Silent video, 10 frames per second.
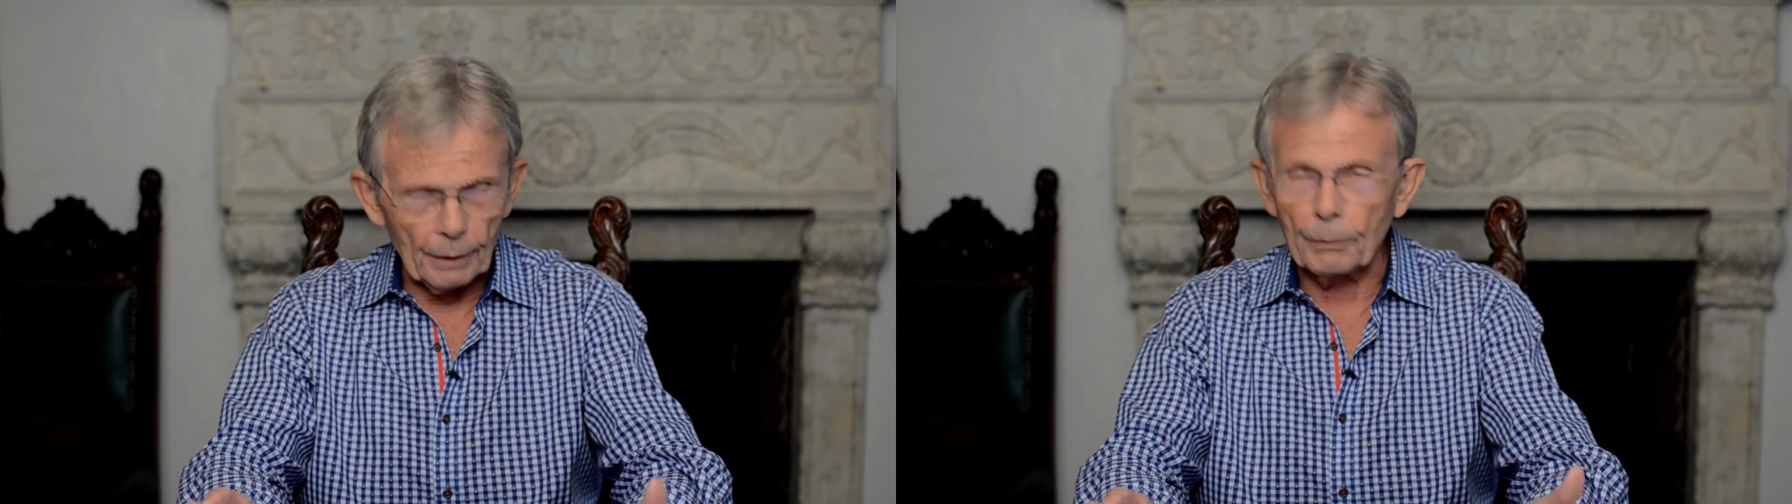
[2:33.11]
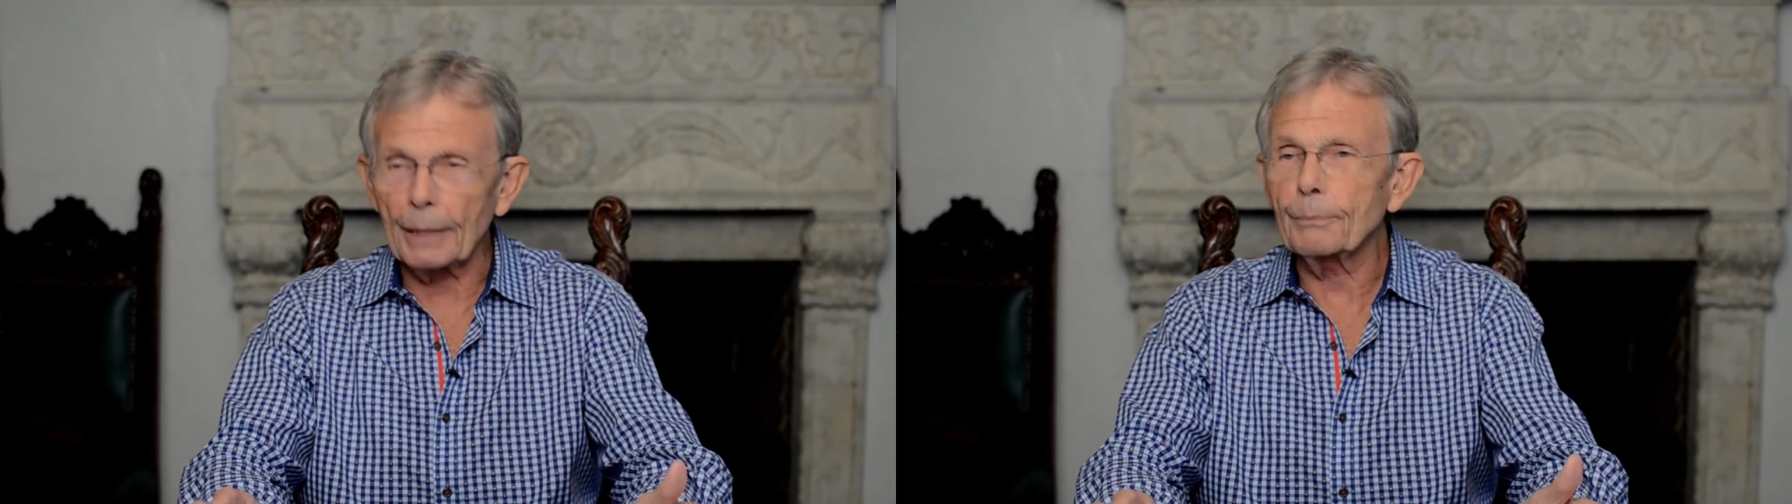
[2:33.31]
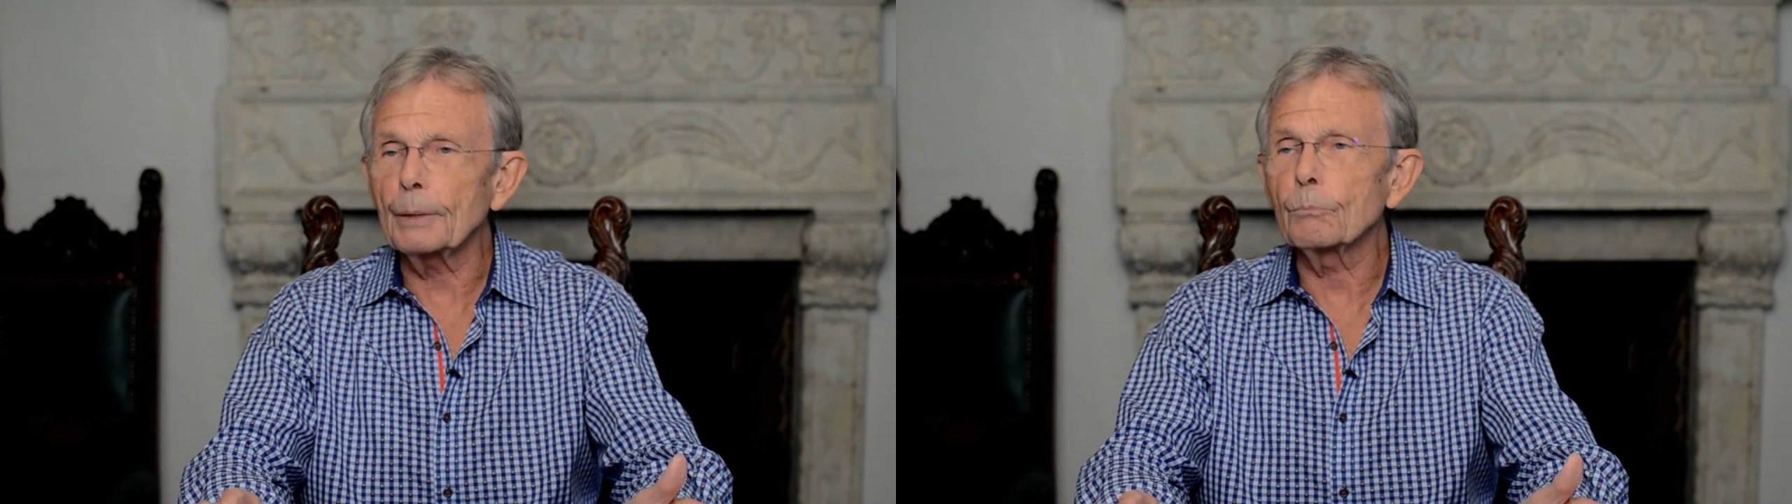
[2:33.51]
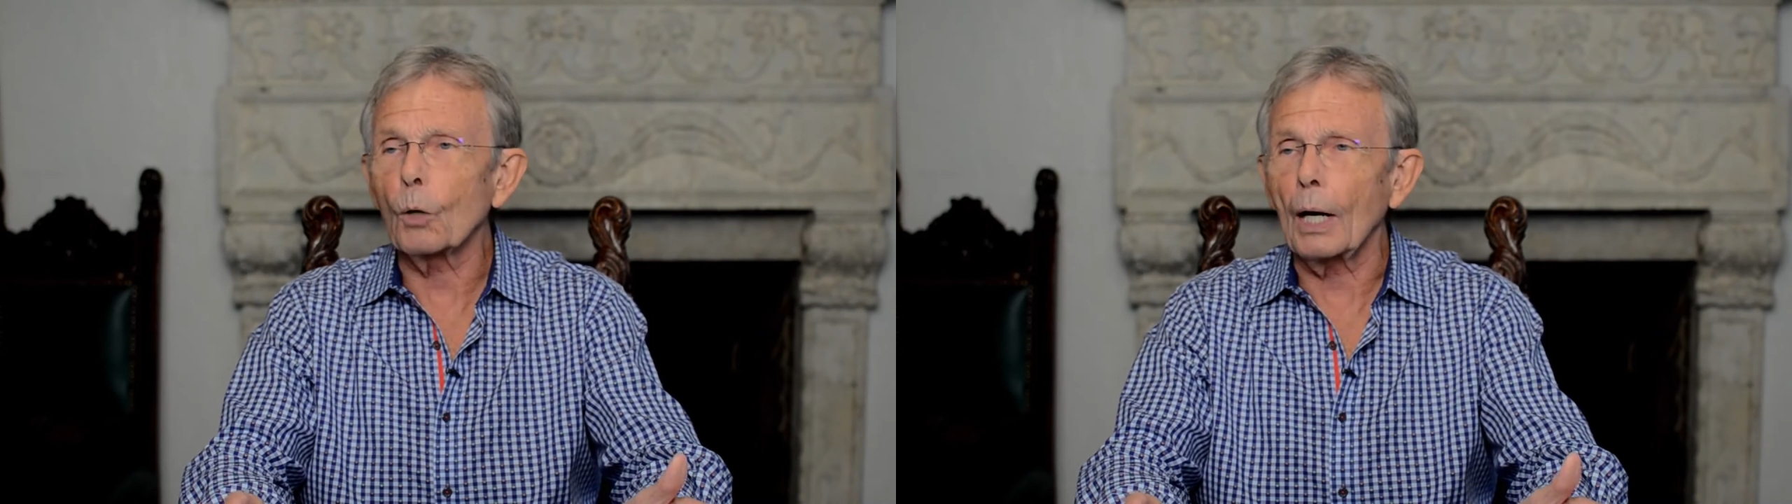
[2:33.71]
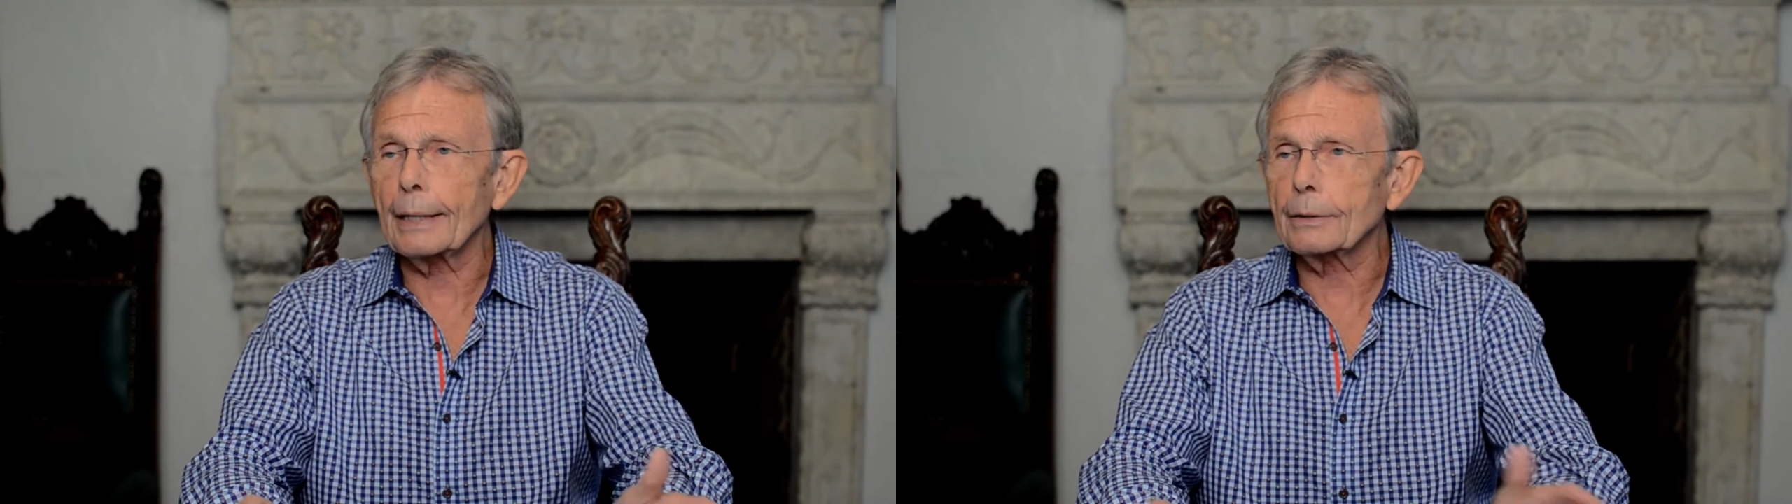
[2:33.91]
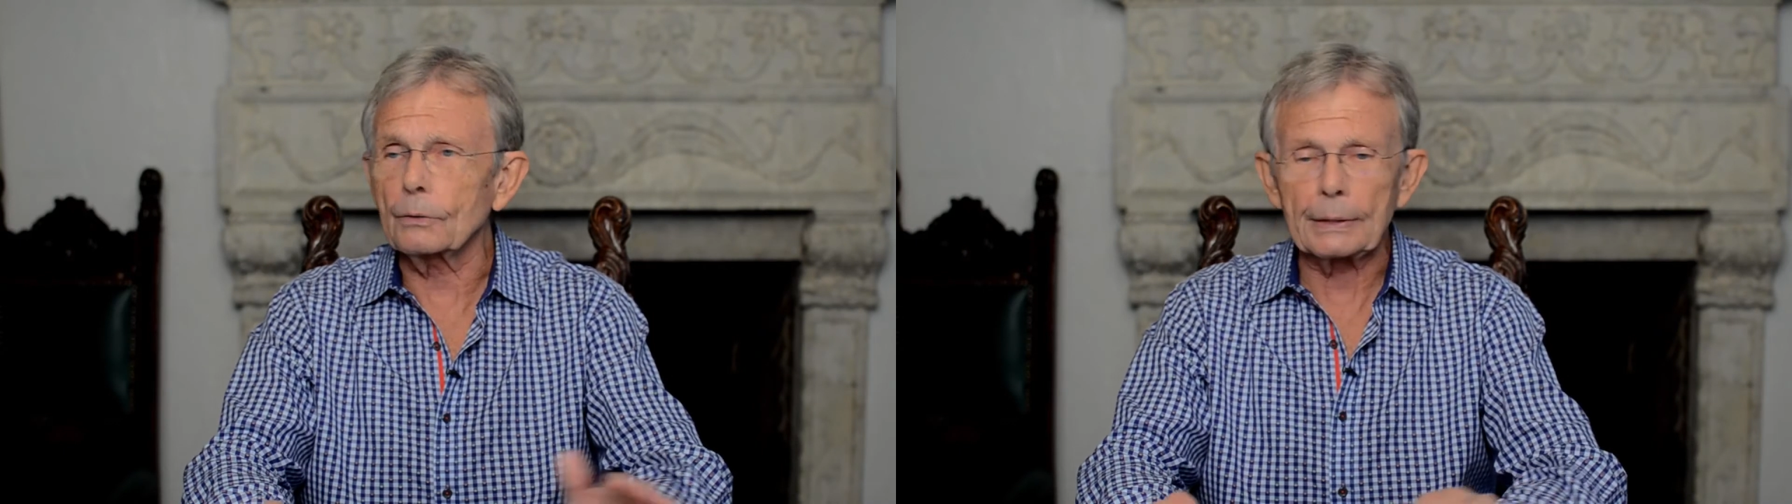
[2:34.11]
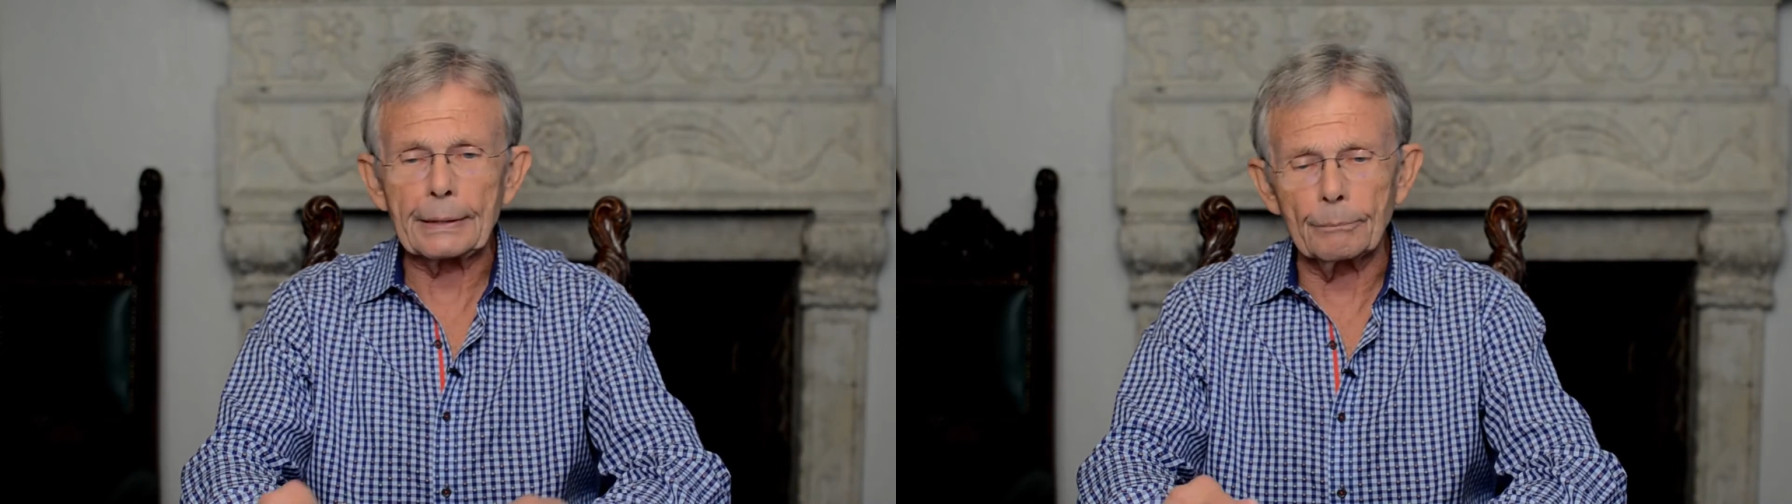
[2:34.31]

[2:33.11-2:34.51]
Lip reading: It might be broccoli,